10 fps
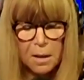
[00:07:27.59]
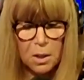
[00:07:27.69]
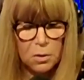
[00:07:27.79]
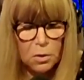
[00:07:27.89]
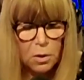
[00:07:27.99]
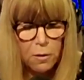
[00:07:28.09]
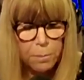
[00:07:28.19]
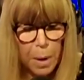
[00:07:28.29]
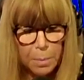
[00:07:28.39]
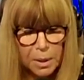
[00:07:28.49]

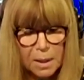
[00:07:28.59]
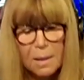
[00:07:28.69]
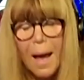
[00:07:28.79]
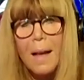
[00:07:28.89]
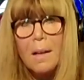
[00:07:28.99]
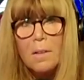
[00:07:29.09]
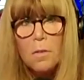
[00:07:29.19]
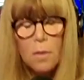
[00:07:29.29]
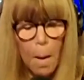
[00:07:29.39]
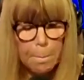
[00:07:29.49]
conserve public lands,